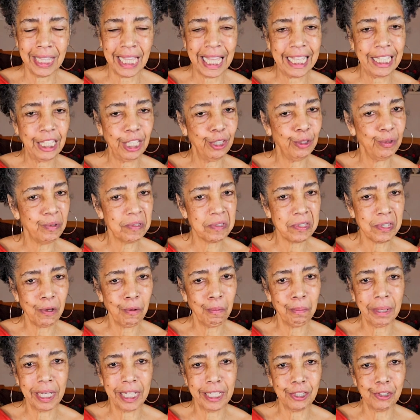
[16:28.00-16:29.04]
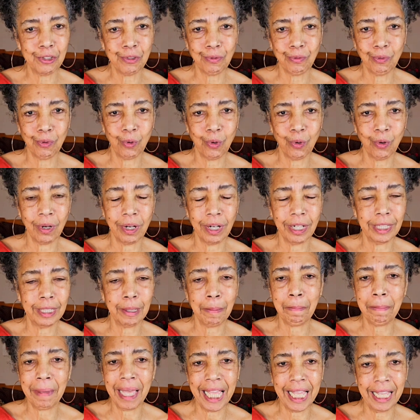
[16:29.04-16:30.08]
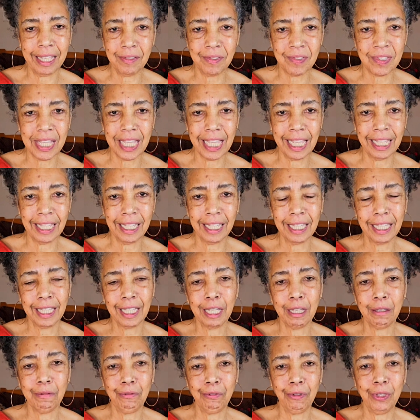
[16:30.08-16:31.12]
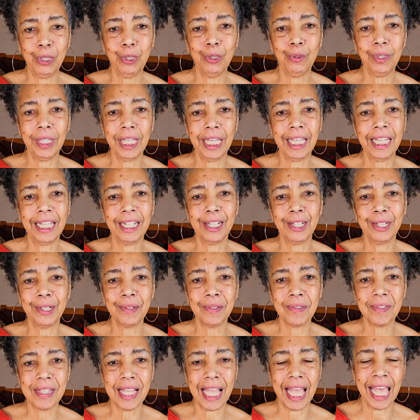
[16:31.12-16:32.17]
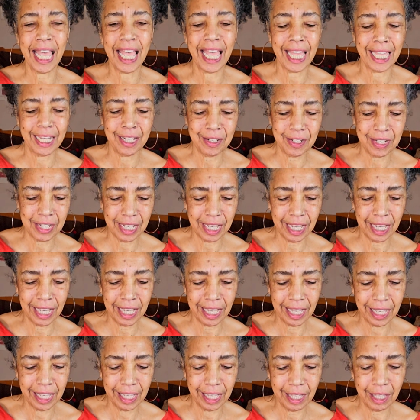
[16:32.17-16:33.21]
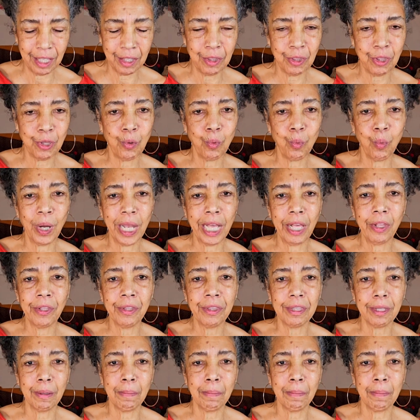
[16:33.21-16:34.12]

Thank you so much for an amazing few years and the wealth,